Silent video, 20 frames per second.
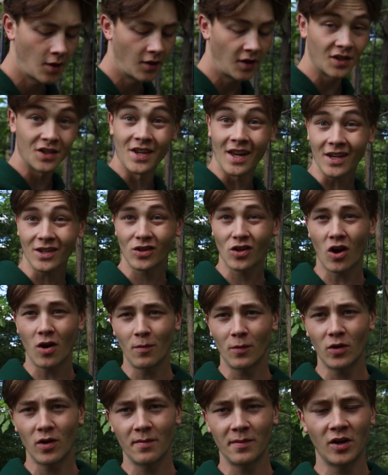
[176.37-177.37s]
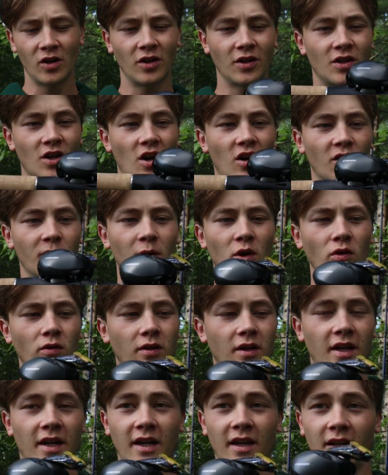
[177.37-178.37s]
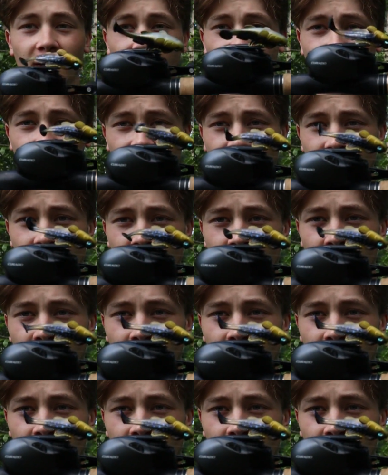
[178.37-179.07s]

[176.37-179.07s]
This next combo I'm here to talk about is